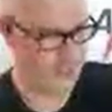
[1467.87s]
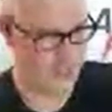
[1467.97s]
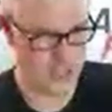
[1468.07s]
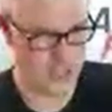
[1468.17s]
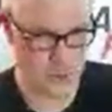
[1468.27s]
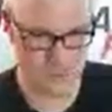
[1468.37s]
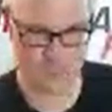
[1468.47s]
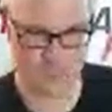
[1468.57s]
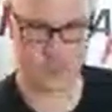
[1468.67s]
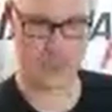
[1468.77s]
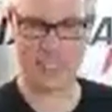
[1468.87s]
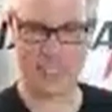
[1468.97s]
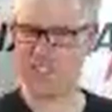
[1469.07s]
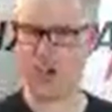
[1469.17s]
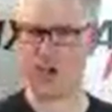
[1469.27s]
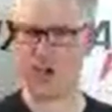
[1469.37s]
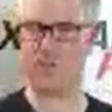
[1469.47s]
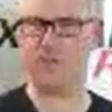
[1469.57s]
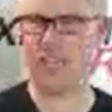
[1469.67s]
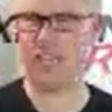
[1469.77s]
So, it's dirty from
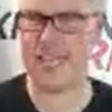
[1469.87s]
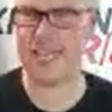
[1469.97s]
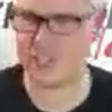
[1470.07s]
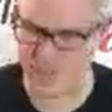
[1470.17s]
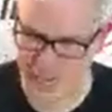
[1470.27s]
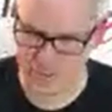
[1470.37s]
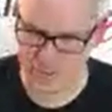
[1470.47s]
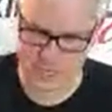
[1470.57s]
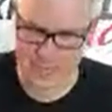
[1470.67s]
the last event I was at.